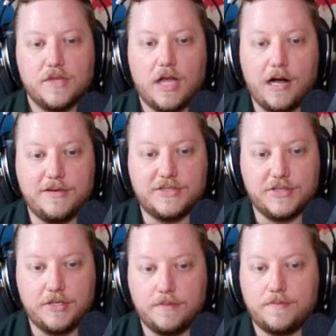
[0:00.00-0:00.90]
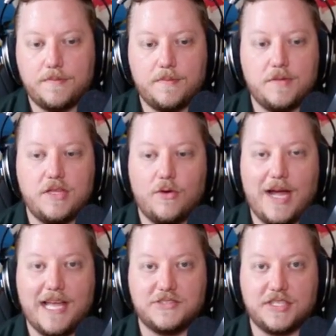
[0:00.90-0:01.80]
Obviously, you know,
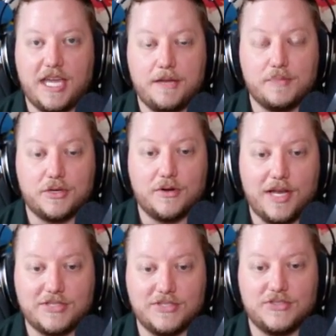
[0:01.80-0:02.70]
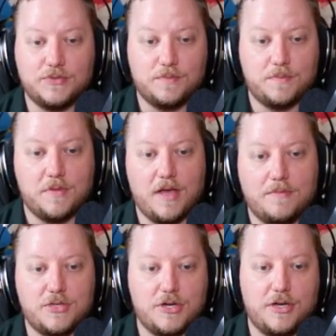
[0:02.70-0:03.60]
as the game progresses, I'm
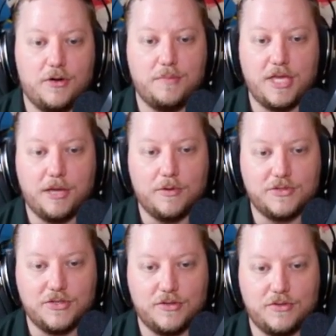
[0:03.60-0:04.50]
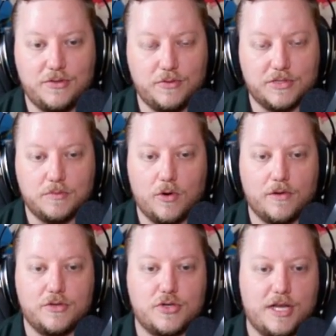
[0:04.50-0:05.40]
sure he'll be able to do some more
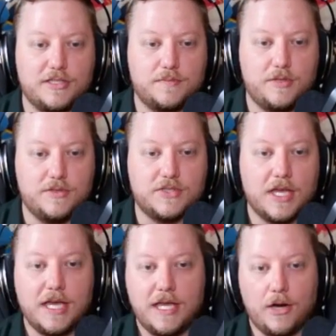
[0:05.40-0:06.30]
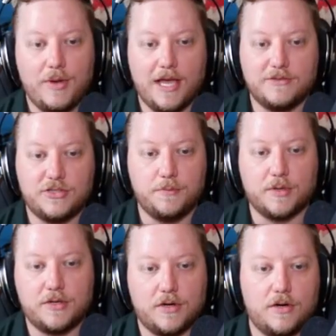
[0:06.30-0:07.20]
on the transmutes. Here we have
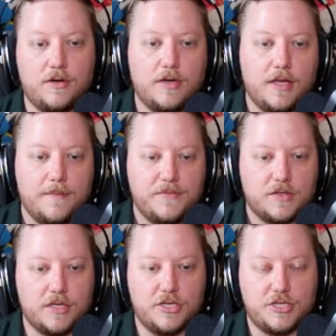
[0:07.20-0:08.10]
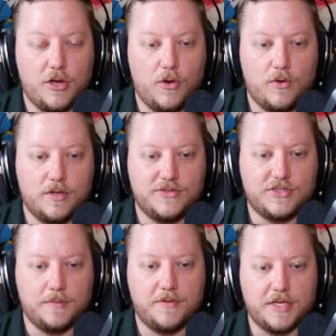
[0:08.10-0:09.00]
Supergirl. Going to show
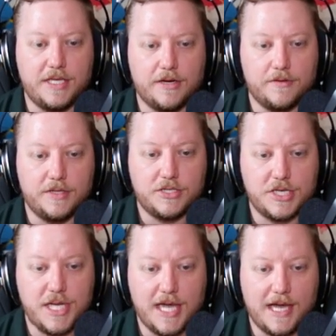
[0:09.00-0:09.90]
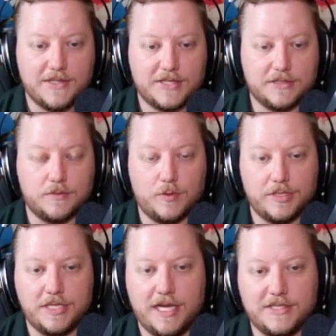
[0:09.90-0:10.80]
some of the gear that she has. Got some
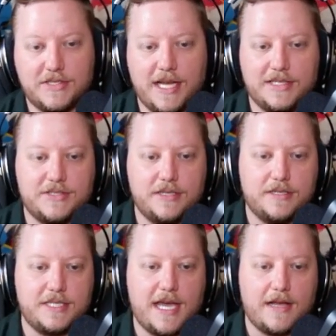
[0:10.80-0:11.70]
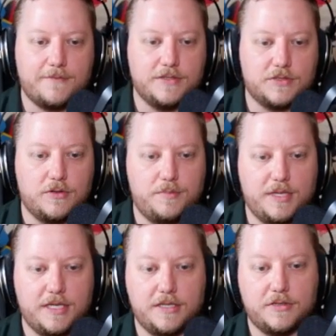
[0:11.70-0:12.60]
really nice stats there: attack, physical,
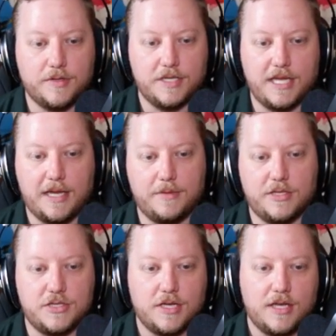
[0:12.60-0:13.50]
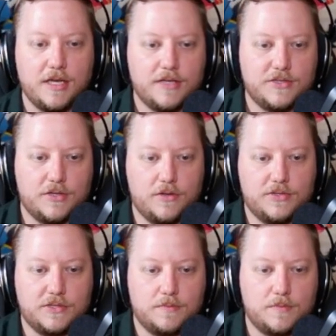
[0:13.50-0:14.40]
pen, crit damage. So
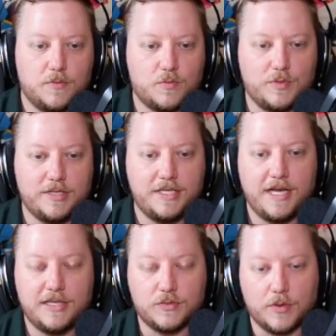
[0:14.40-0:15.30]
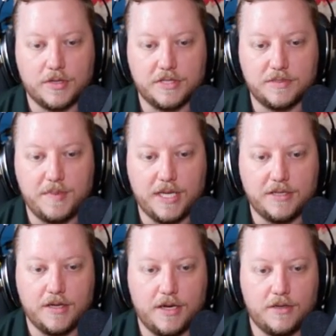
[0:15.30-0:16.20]
some really nice work that's being
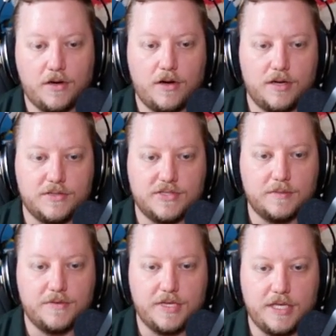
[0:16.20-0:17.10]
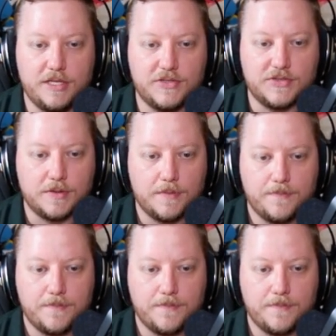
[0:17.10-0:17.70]
done on some of these.